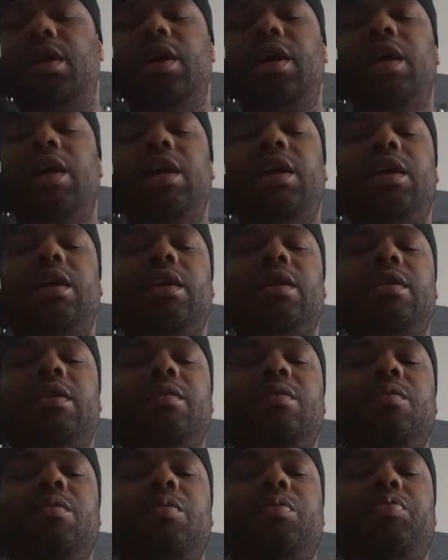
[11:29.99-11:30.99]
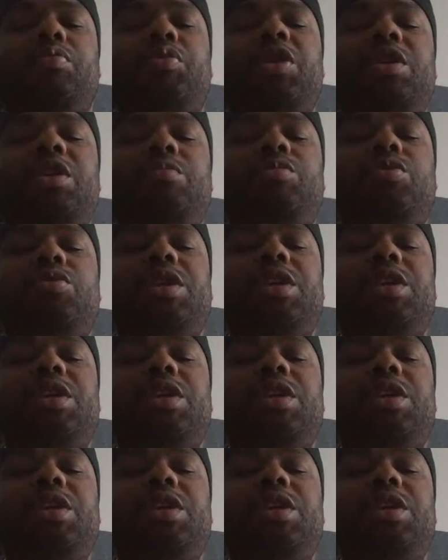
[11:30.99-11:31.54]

And people